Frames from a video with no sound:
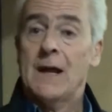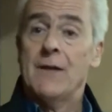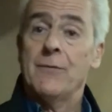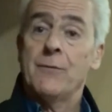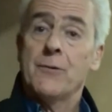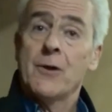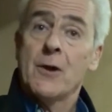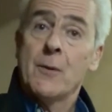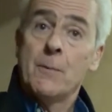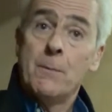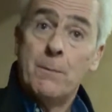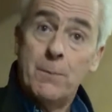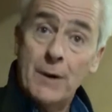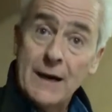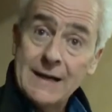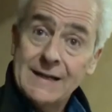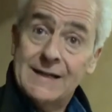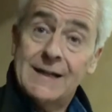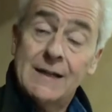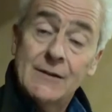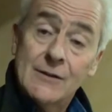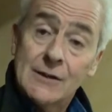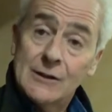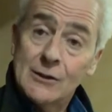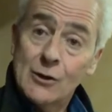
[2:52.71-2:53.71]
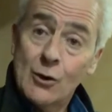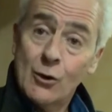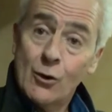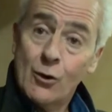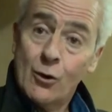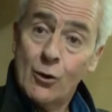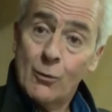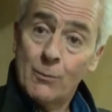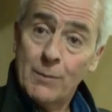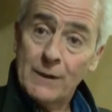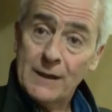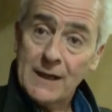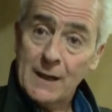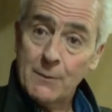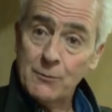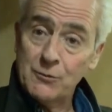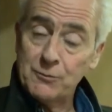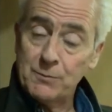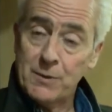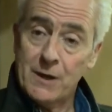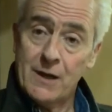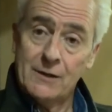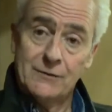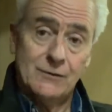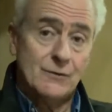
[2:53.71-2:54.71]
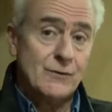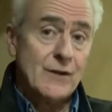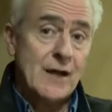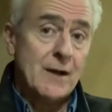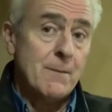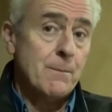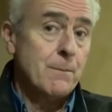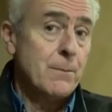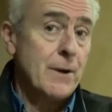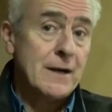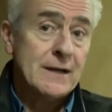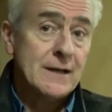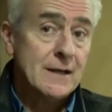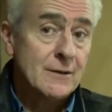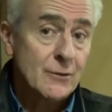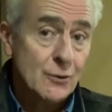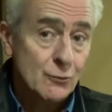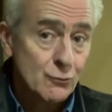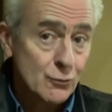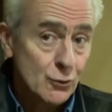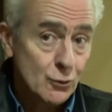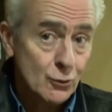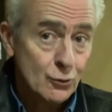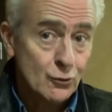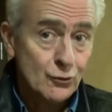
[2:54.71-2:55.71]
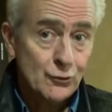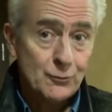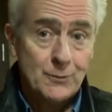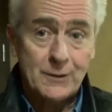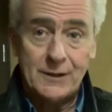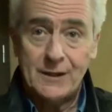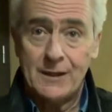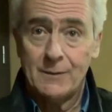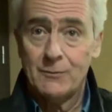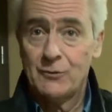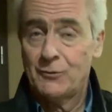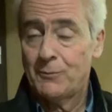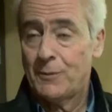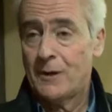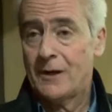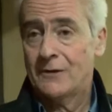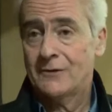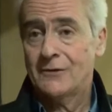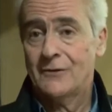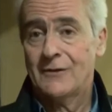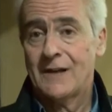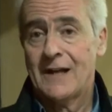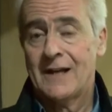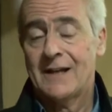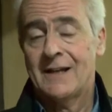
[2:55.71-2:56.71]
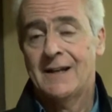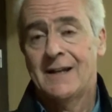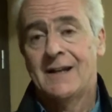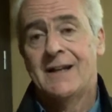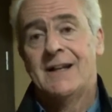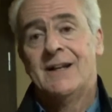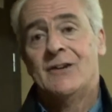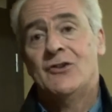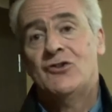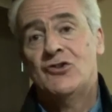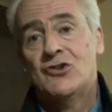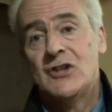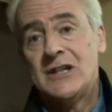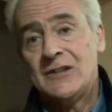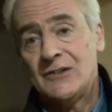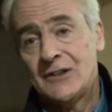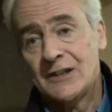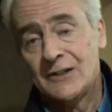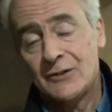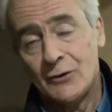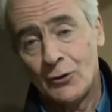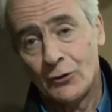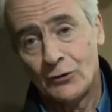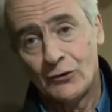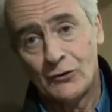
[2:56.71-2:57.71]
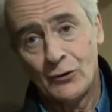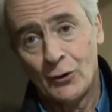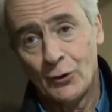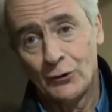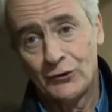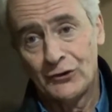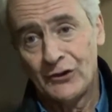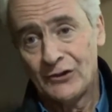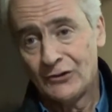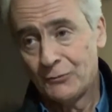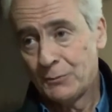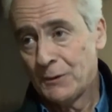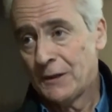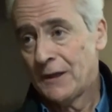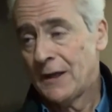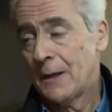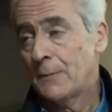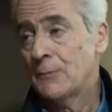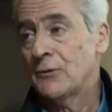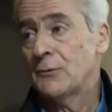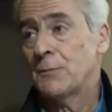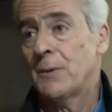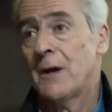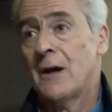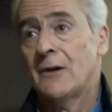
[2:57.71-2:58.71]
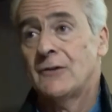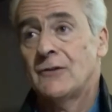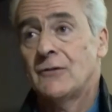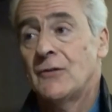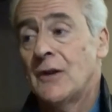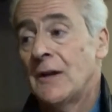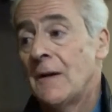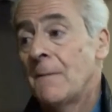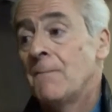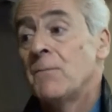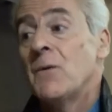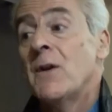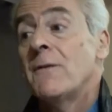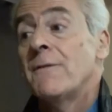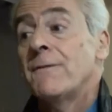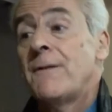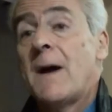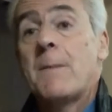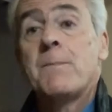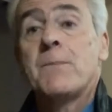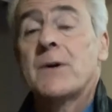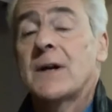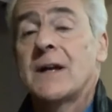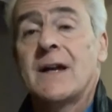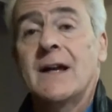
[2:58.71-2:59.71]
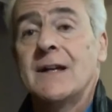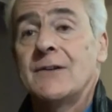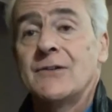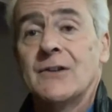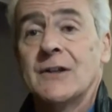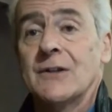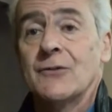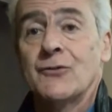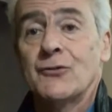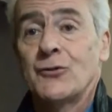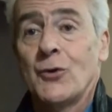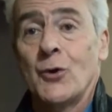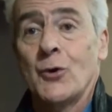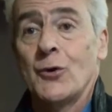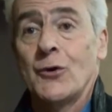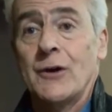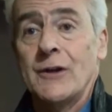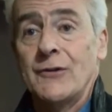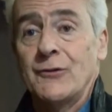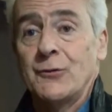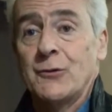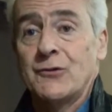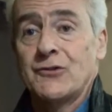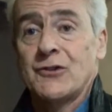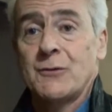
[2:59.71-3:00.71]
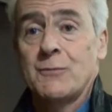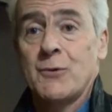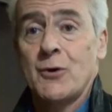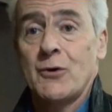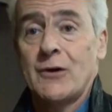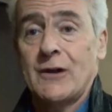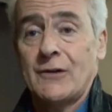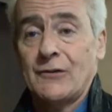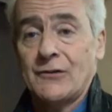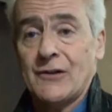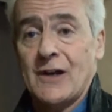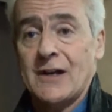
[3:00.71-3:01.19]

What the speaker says: And breaking the law becomes part of that, breaking the rules becomes part of that, cheating your sources becomes part of it, fabricating stories which are more